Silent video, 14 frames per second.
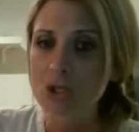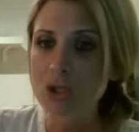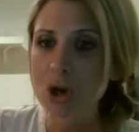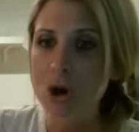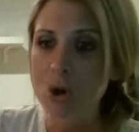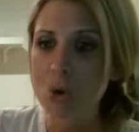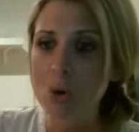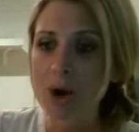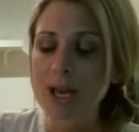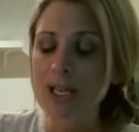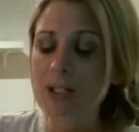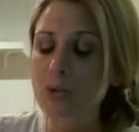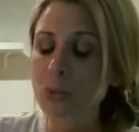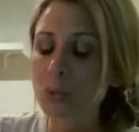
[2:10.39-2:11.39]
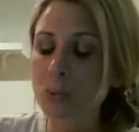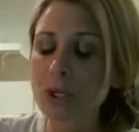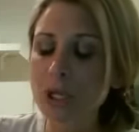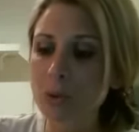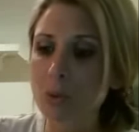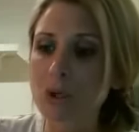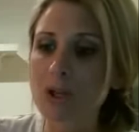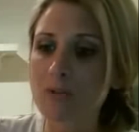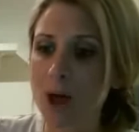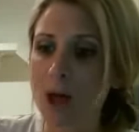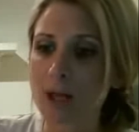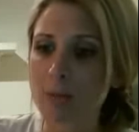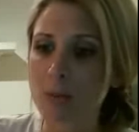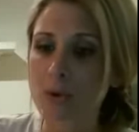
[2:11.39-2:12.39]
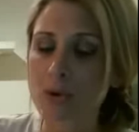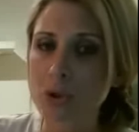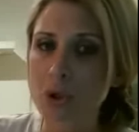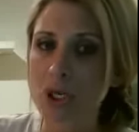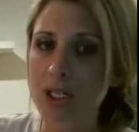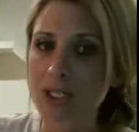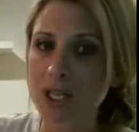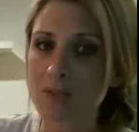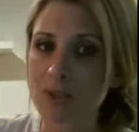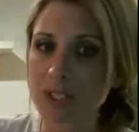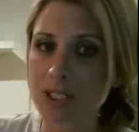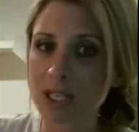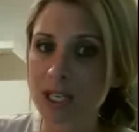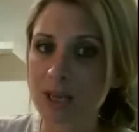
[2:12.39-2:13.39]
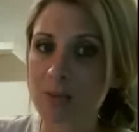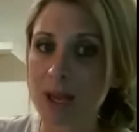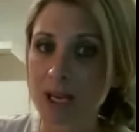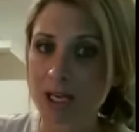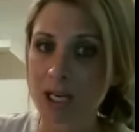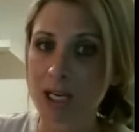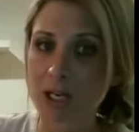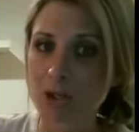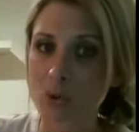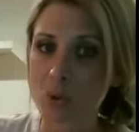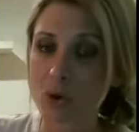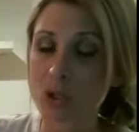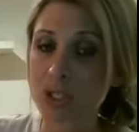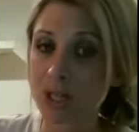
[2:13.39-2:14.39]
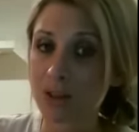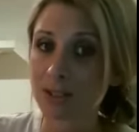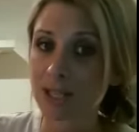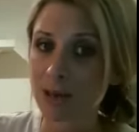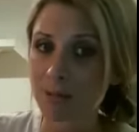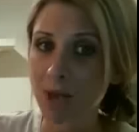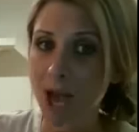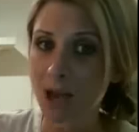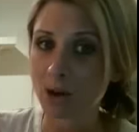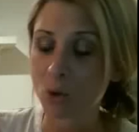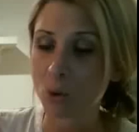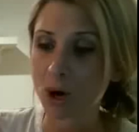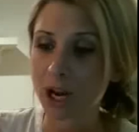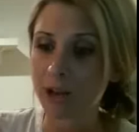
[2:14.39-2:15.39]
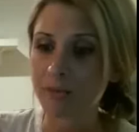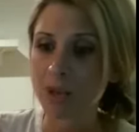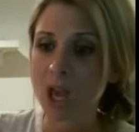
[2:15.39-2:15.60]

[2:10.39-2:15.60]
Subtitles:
So it's really, really valuable to look at self-esteem and eating disorders in the same category.